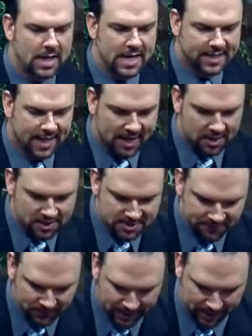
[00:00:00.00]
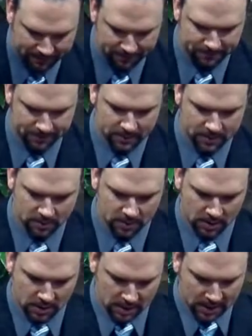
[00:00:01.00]
He cares for them.
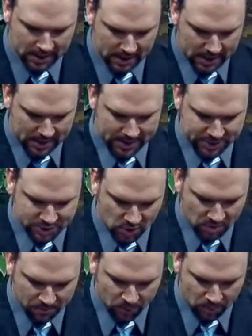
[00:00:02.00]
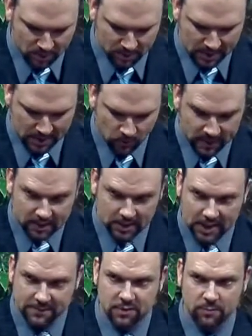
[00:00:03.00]
It's so important that we
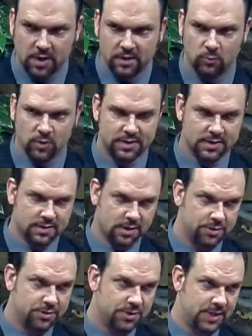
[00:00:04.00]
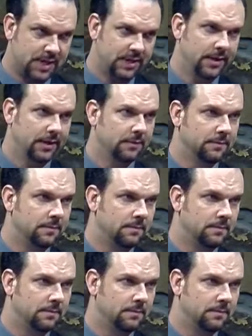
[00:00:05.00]
leave the brethren with this understanding.